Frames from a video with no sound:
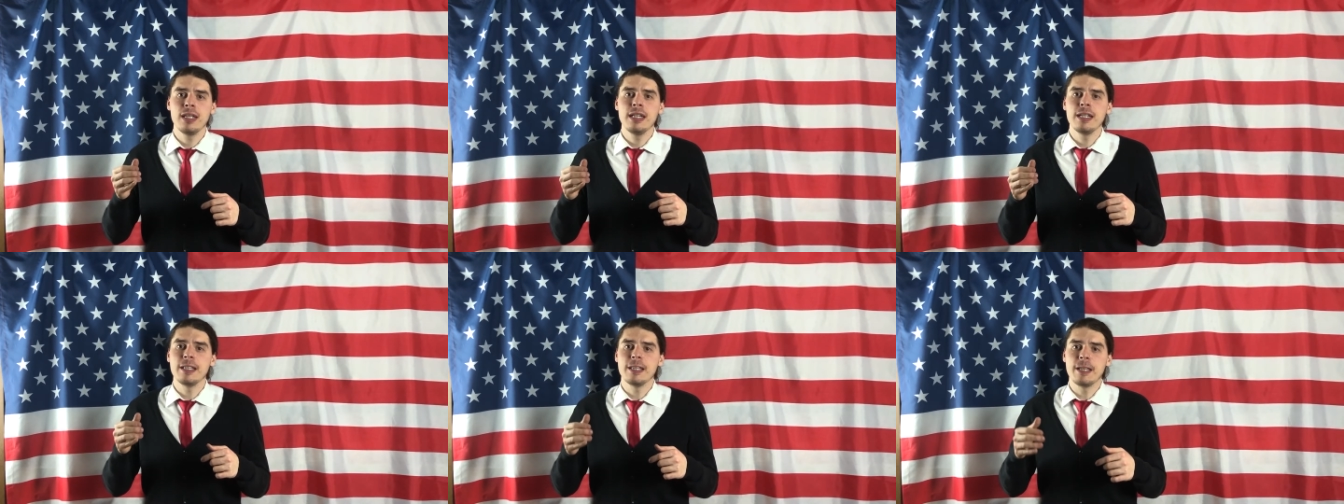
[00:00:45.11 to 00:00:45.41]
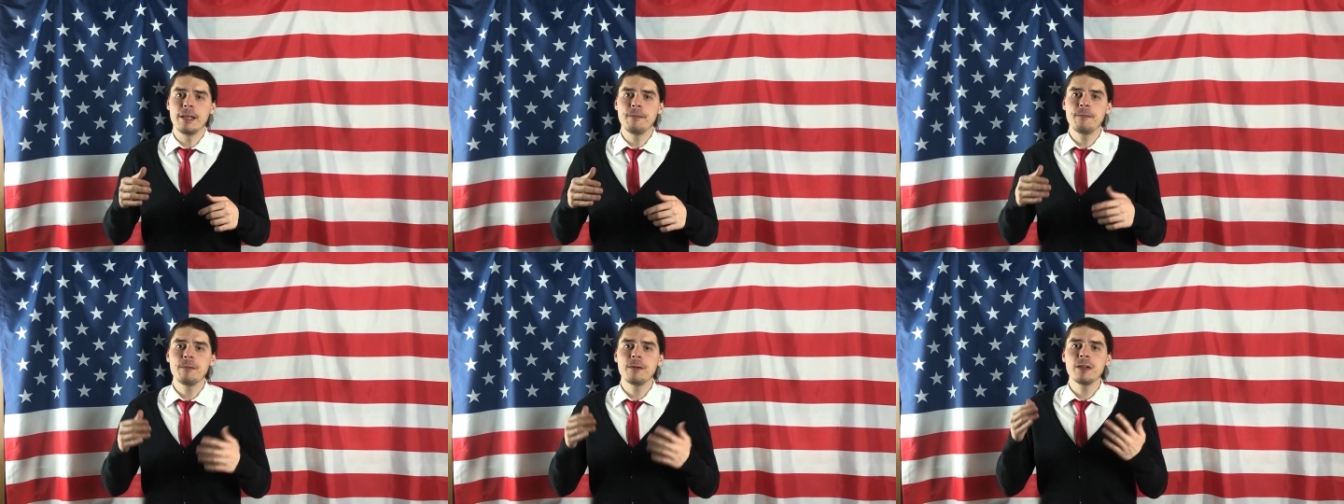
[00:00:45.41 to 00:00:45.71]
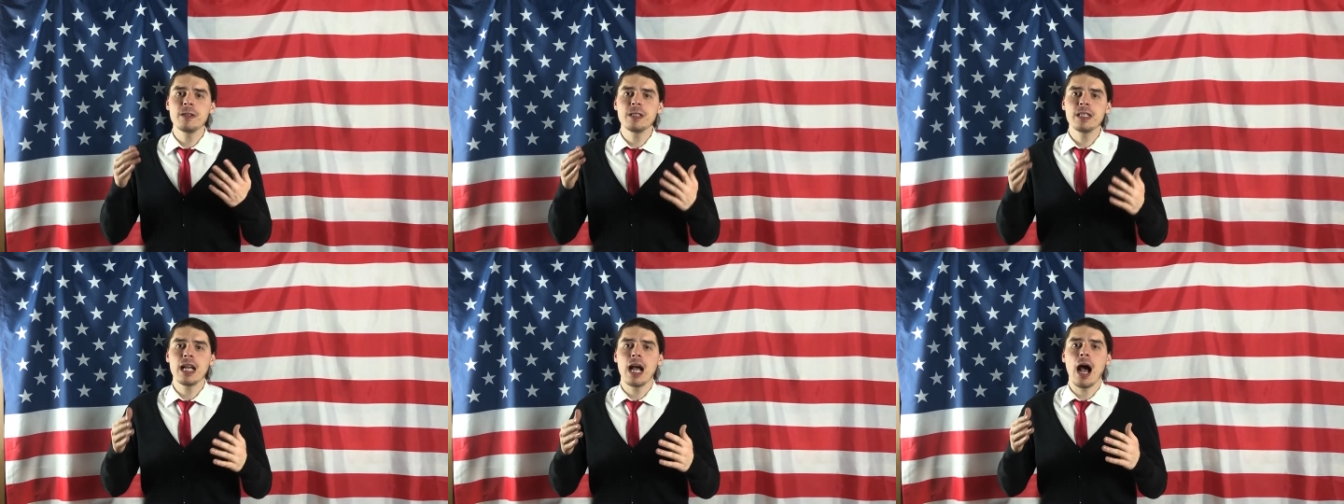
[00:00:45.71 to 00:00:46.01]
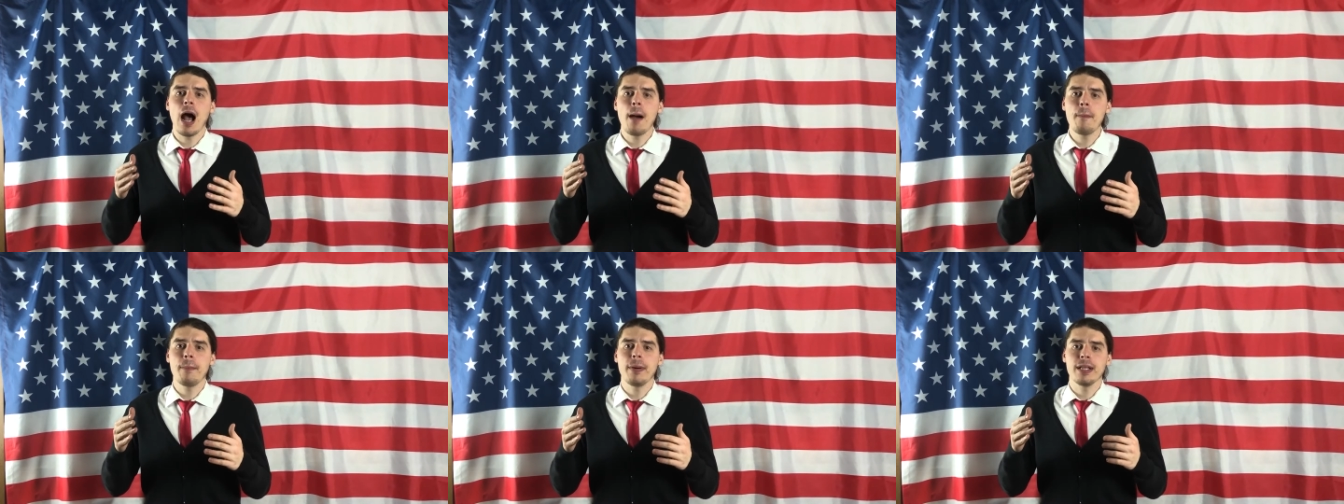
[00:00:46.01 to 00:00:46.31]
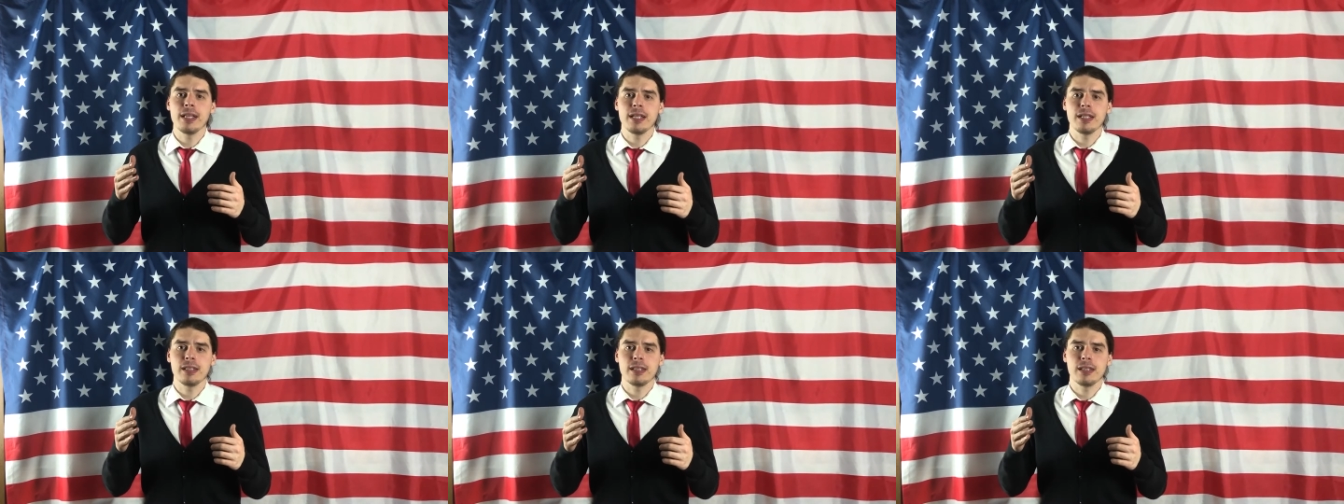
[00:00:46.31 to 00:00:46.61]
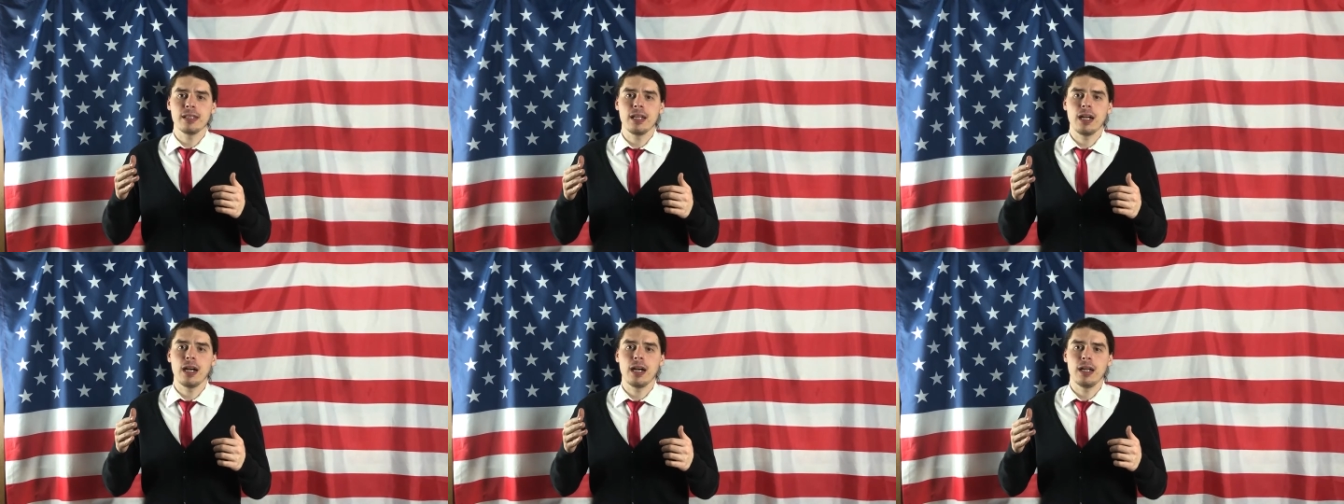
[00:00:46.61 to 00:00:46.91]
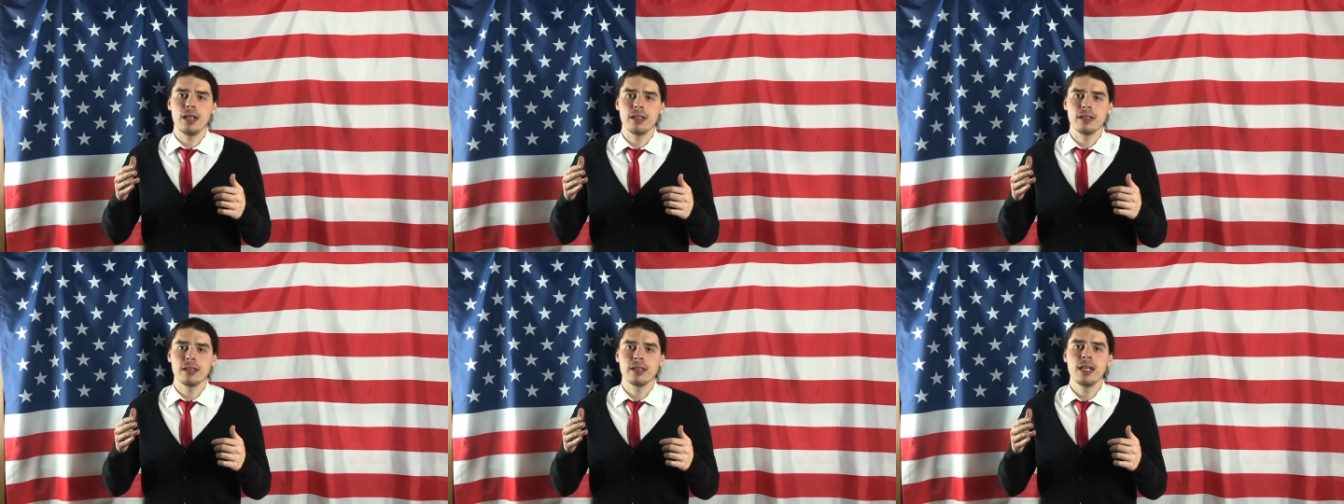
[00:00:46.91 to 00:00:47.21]
different opponent
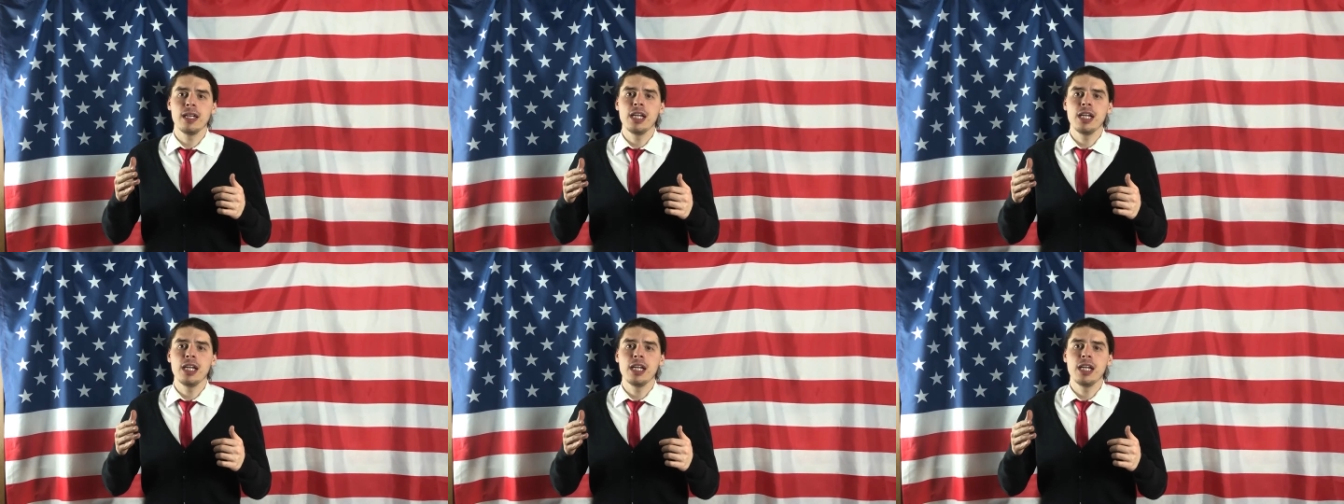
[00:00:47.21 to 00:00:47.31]
styles,